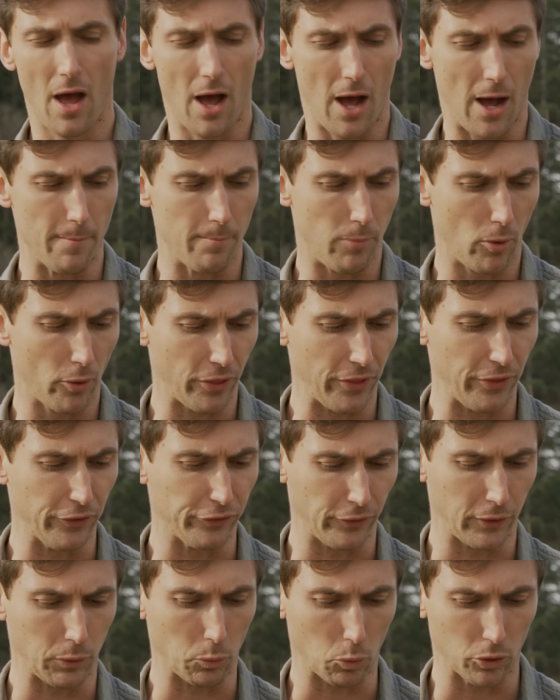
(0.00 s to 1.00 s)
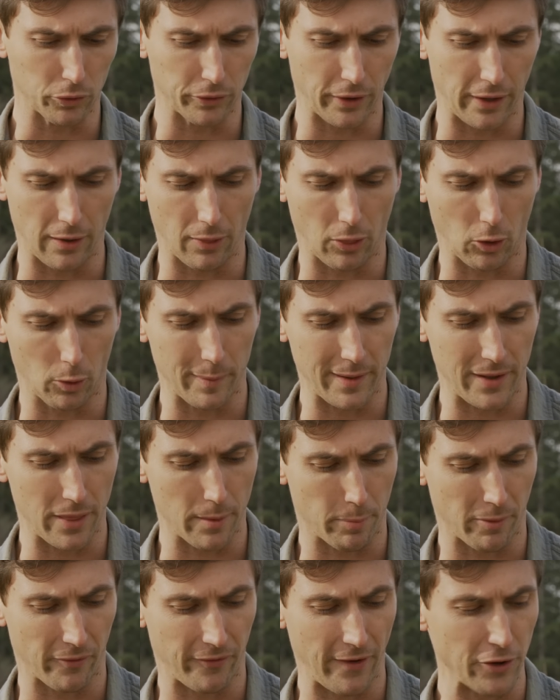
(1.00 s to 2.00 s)
um, both in the civilian world and a little bit in
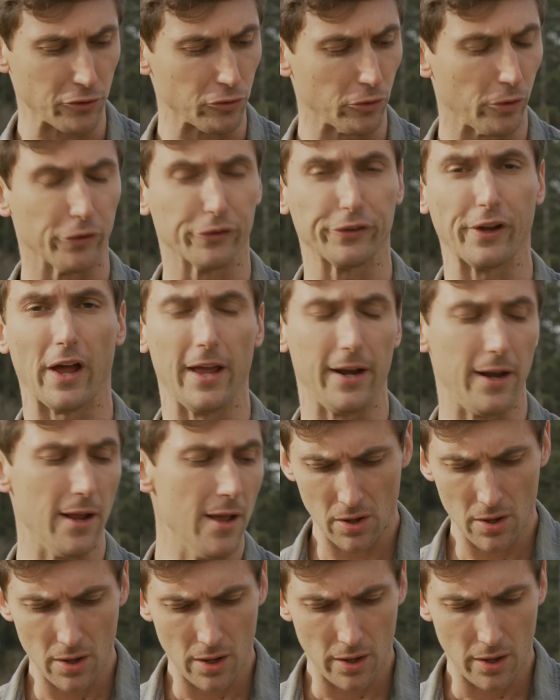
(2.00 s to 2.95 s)
the professional side.